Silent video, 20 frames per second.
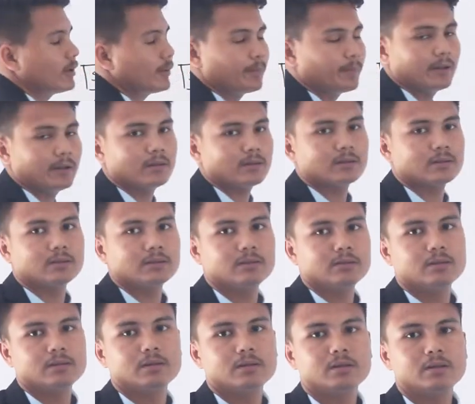topic,
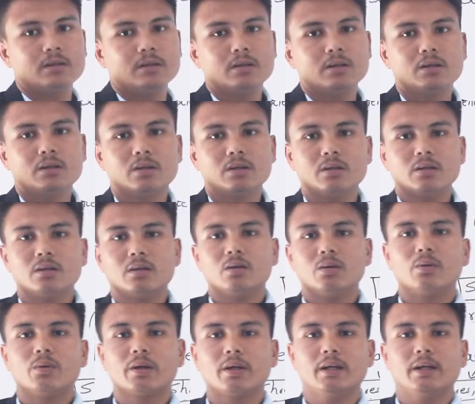
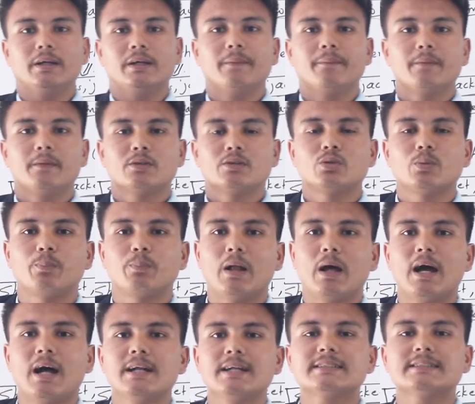okay. So
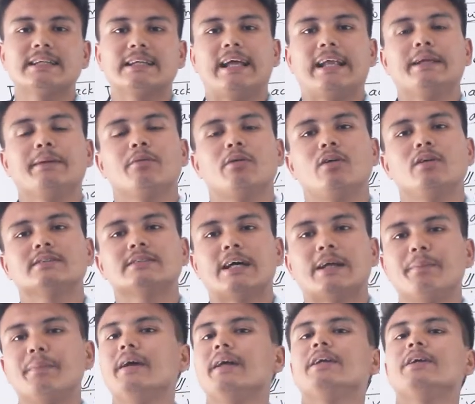plants and animals
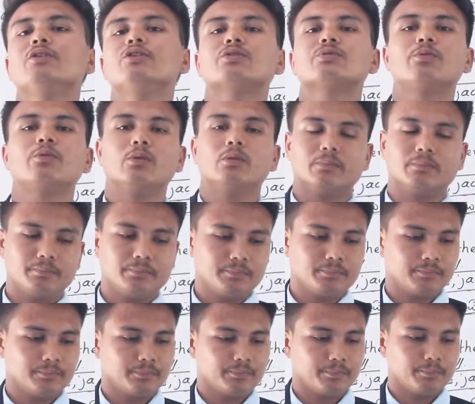are very useful.
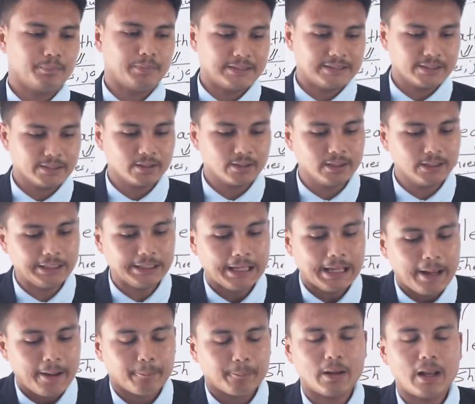Basically
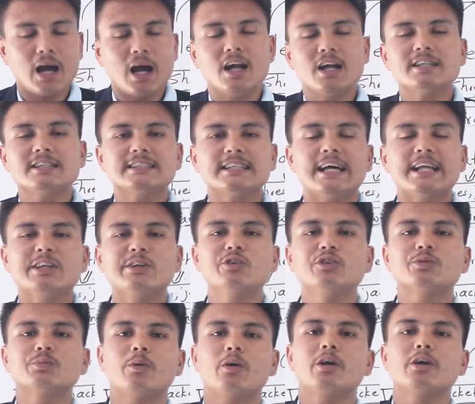plants are
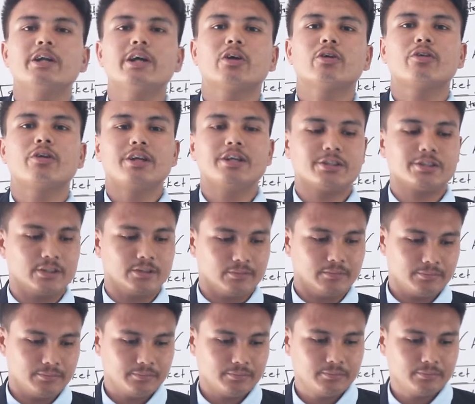used for
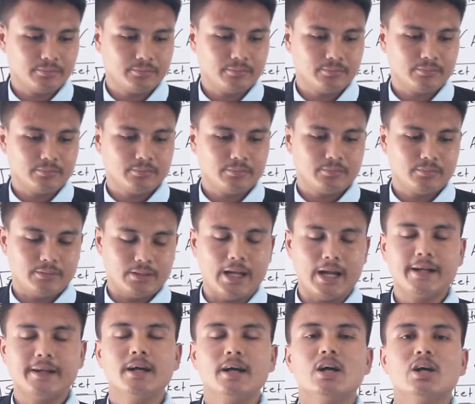decoration
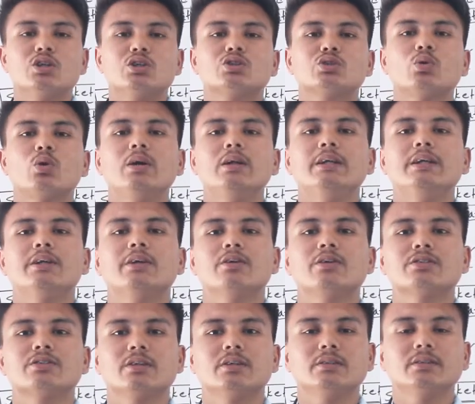and soil
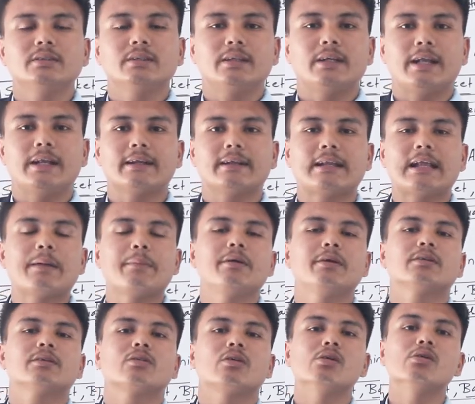erosion and
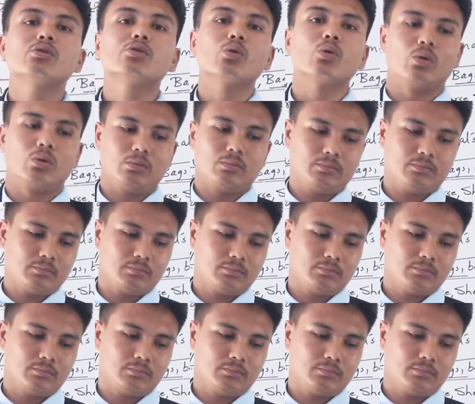climate control,